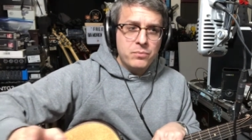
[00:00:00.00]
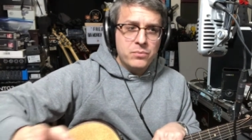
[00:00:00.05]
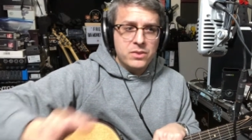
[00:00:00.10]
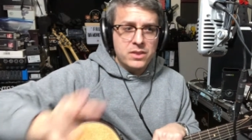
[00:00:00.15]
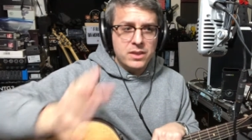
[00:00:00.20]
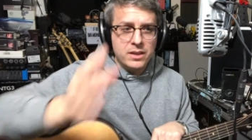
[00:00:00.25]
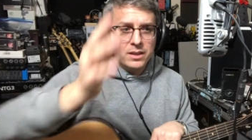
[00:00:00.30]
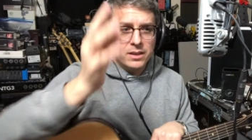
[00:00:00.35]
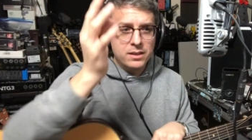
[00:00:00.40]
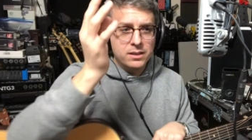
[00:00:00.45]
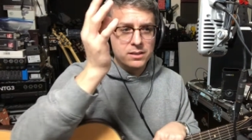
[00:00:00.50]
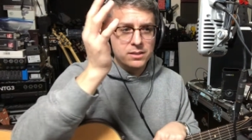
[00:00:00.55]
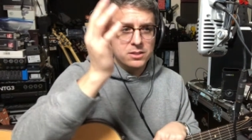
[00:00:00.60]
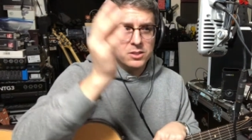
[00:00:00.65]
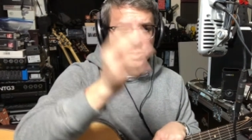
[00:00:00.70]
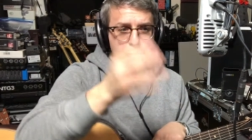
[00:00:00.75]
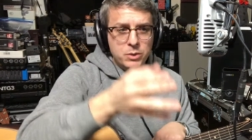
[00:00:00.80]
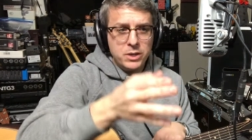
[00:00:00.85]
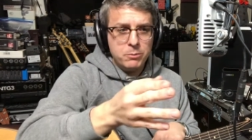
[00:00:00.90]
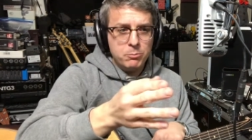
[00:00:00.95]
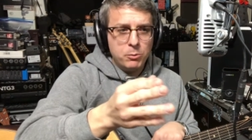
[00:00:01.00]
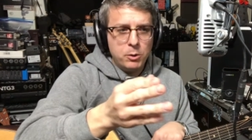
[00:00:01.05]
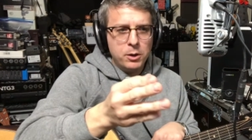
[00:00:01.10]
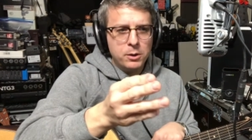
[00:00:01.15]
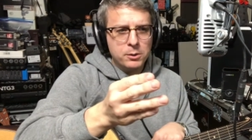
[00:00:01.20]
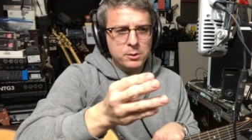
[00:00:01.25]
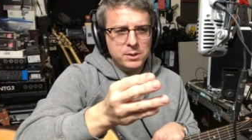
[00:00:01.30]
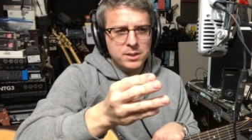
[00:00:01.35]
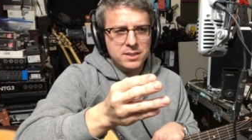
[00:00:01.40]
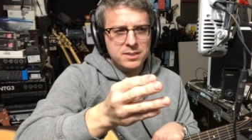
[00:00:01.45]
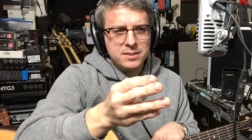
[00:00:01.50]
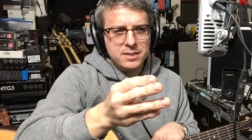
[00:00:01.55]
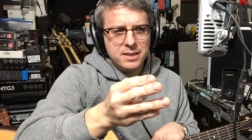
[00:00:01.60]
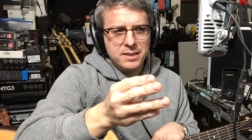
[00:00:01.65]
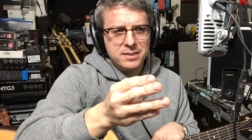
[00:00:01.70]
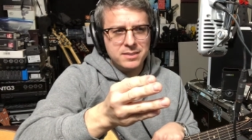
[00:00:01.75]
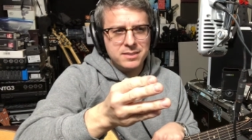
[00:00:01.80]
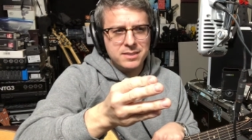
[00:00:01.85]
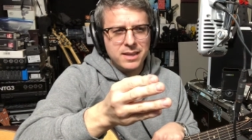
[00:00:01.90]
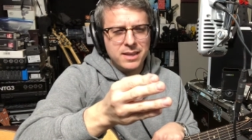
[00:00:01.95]
The Sweetwater
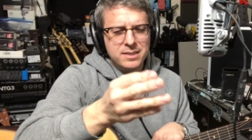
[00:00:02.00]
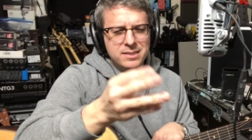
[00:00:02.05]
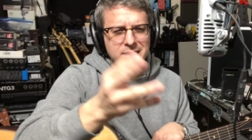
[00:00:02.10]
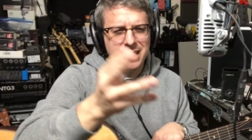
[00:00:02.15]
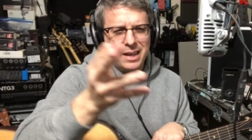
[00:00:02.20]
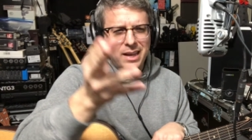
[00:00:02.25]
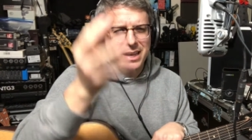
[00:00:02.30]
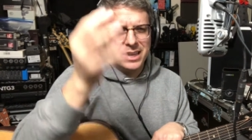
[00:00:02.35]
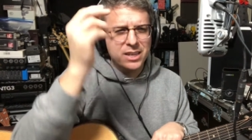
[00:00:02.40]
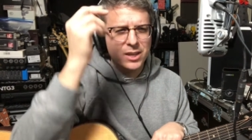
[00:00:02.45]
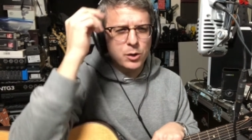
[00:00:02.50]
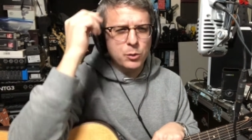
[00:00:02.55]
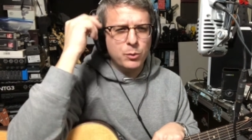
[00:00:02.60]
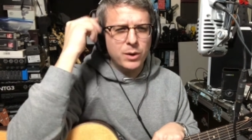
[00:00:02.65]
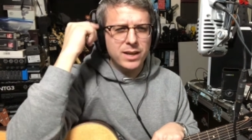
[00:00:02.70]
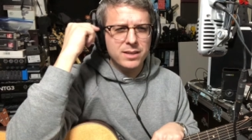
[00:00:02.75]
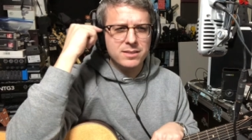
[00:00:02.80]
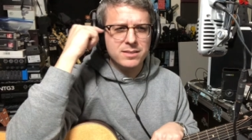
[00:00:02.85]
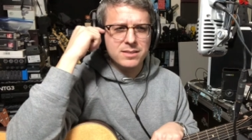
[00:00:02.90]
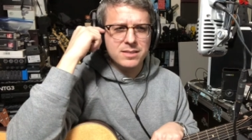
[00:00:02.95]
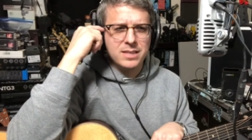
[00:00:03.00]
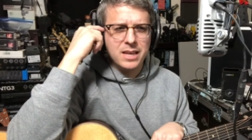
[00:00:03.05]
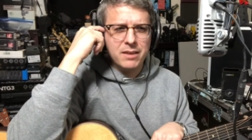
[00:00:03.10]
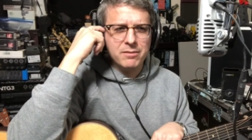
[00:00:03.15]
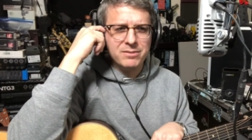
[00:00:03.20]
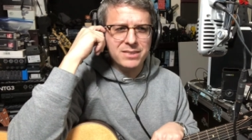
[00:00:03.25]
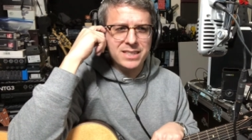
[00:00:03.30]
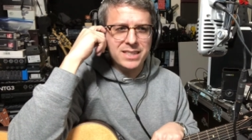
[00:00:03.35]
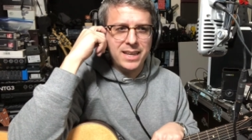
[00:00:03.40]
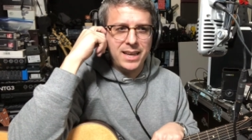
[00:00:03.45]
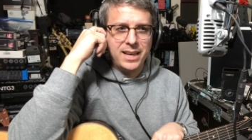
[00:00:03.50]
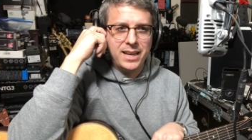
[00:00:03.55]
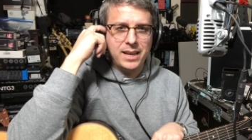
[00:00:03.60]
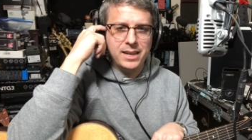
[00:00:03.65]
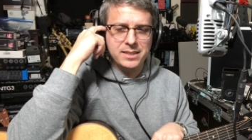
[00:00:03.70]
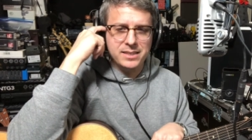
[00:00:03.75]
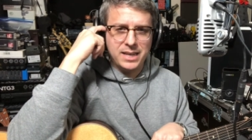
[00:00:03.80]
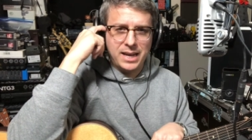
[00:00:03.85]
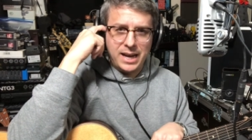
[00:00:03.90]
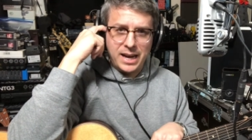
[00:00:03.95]
listing says iOS 7
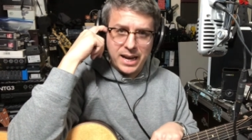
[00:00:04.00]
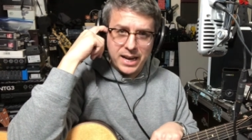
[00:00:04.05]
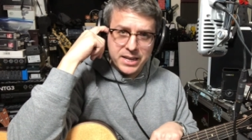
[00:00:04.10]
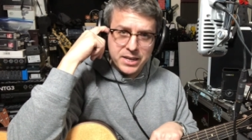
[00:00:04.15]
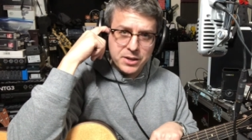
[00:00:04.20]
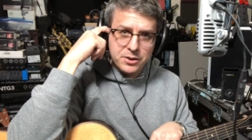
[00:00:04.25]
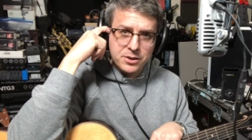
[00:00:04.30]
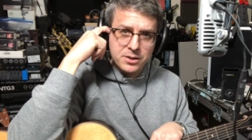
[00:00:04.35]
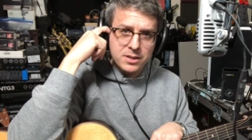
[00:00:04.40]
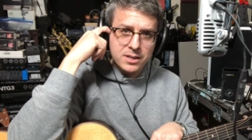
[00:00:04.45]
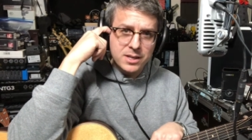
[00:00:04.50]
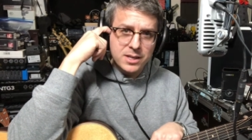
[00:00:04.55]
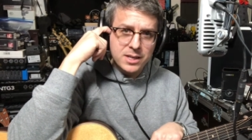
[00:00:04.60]
and higher,